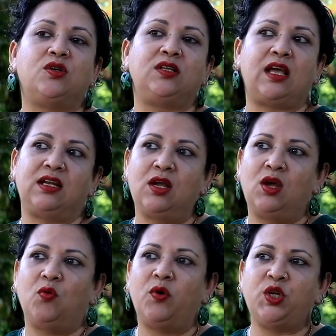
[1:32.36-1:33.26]
showed
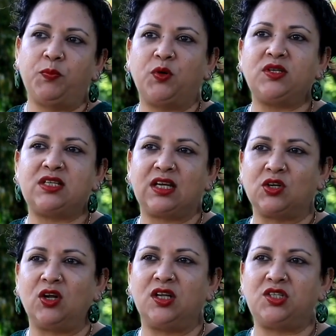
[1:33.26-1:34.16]
that when you
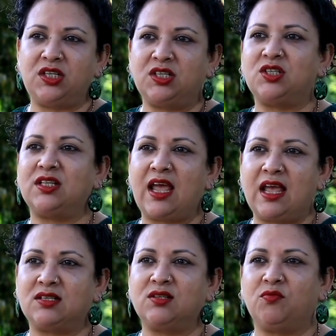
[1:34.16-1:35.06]
put technology
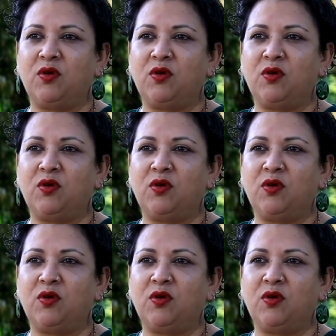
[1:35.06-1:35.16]
into the hands